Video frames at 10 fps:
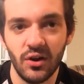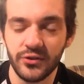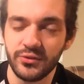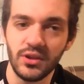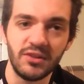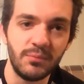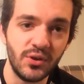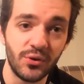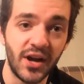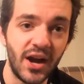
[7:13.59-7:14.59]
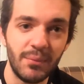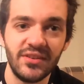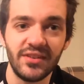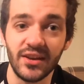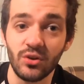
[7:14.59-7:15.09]
Also, leave me your
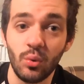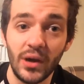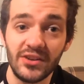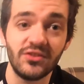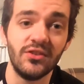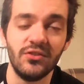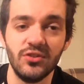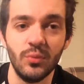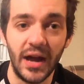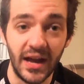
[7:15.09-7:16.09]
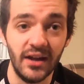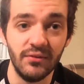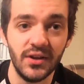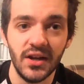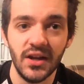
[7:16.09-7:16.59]
comments and questions you have.